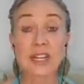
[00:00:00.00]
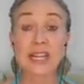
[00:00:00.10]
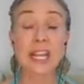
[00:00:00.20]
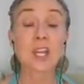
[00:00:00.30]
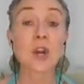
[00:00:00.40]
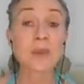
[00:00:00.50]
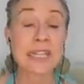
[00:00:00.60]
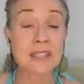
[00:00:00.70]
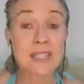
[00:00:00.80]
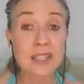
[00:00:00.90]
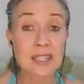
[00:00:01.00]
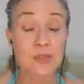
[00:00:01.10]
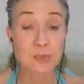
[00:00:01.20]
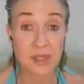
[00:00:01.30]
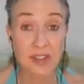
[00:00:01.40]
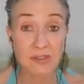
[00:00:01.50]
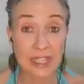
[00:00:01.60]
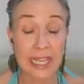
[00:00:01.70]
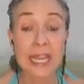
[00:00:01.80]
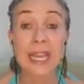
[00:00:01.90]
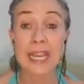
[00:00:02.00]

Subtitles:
And I go into this briefly